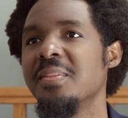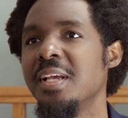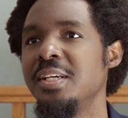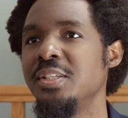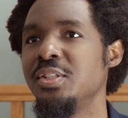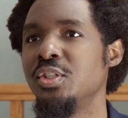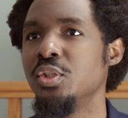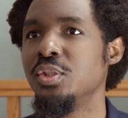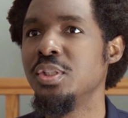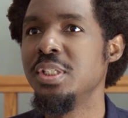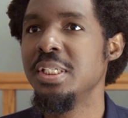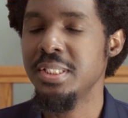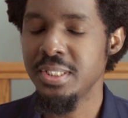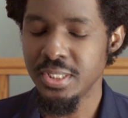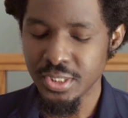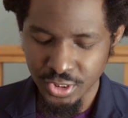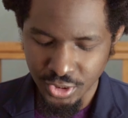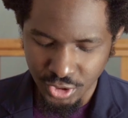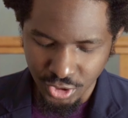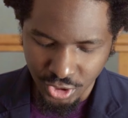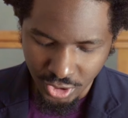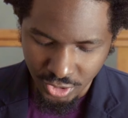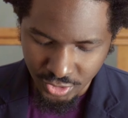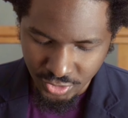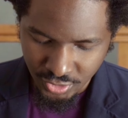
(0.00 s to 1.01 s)
So this is
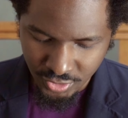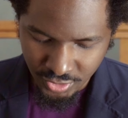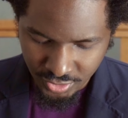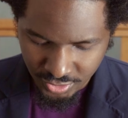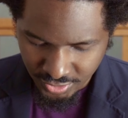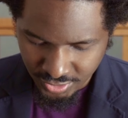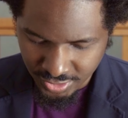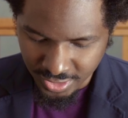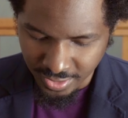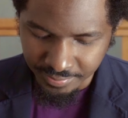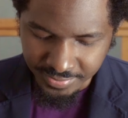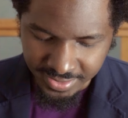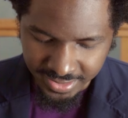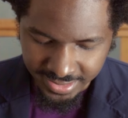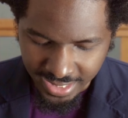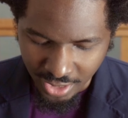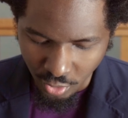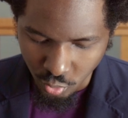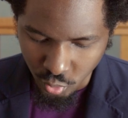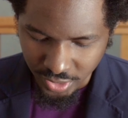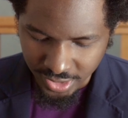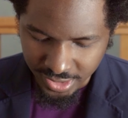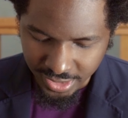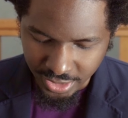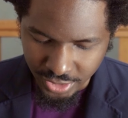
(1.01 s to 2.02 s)
just something that
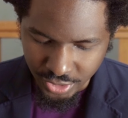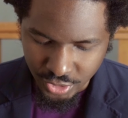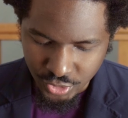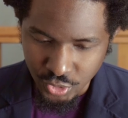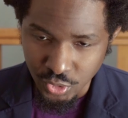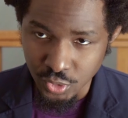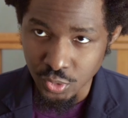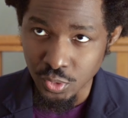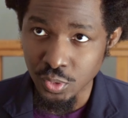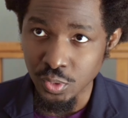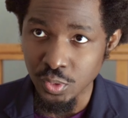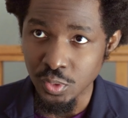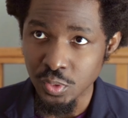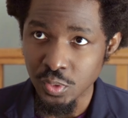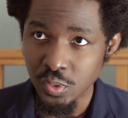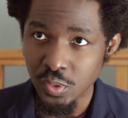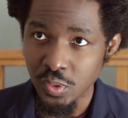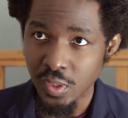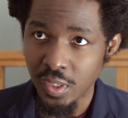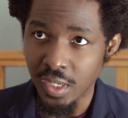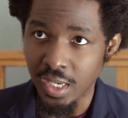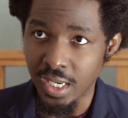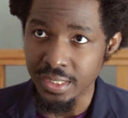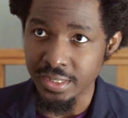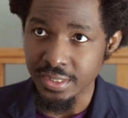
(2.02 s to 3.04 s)
we need to
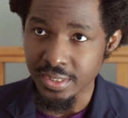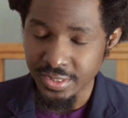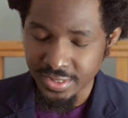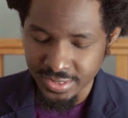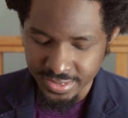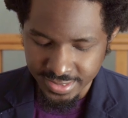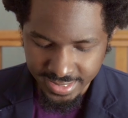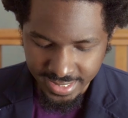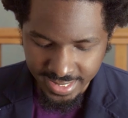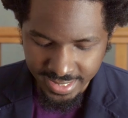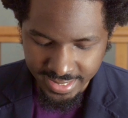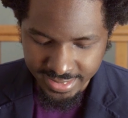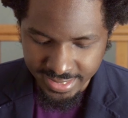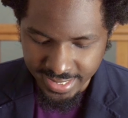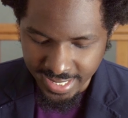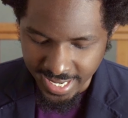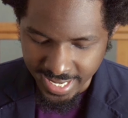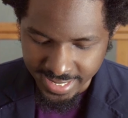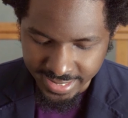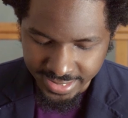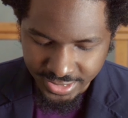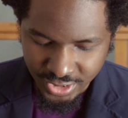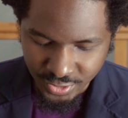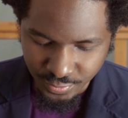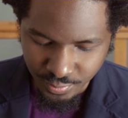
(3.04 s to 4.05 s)
understand,
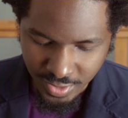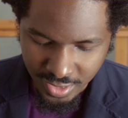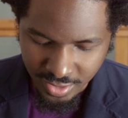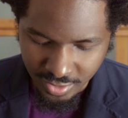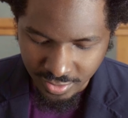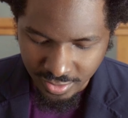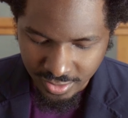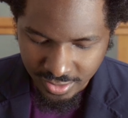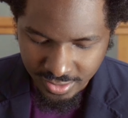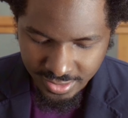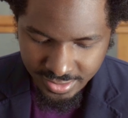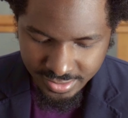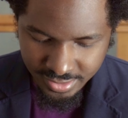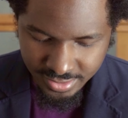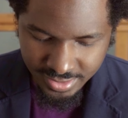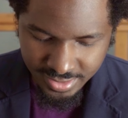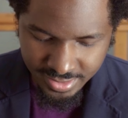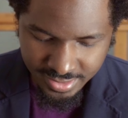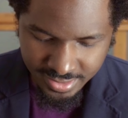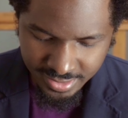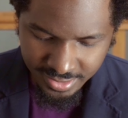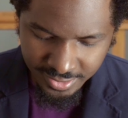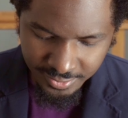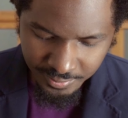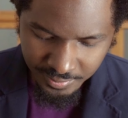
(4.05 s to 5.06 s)
and it's
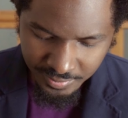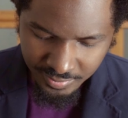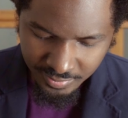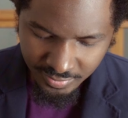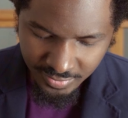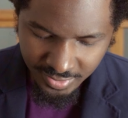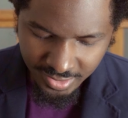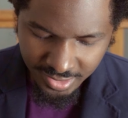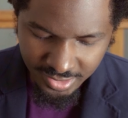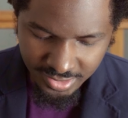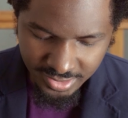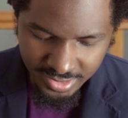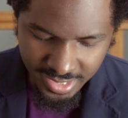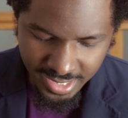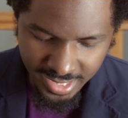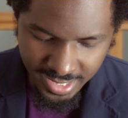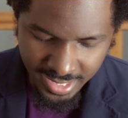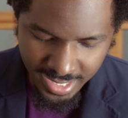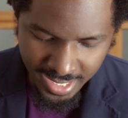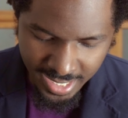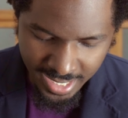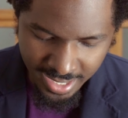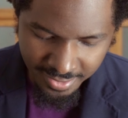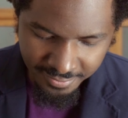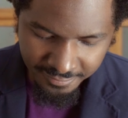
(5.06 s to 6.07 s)
because they
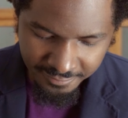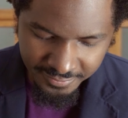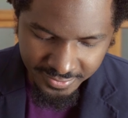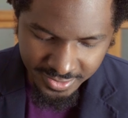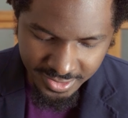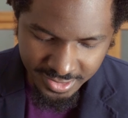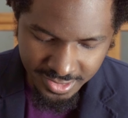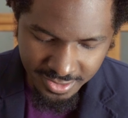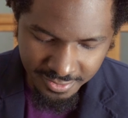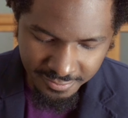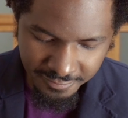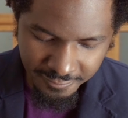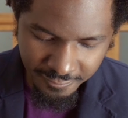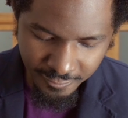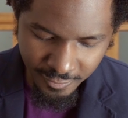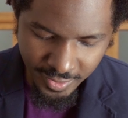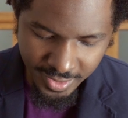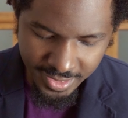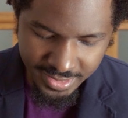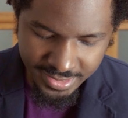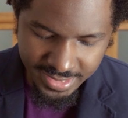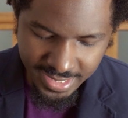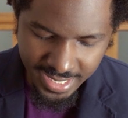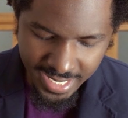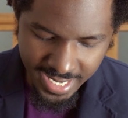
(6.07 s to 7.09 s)
have the
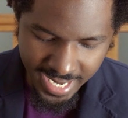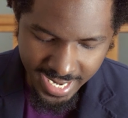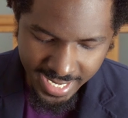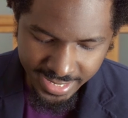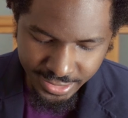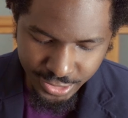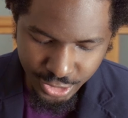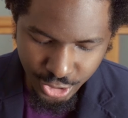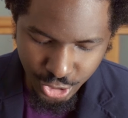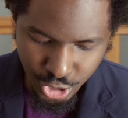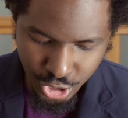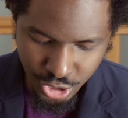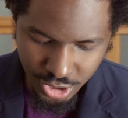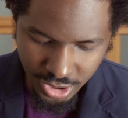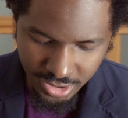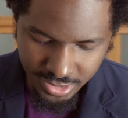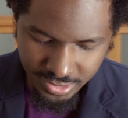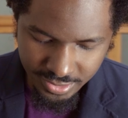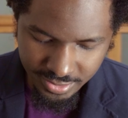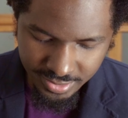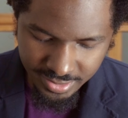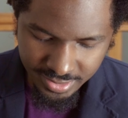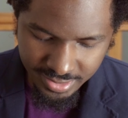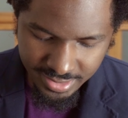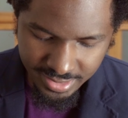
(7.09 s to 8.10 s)
different antigen.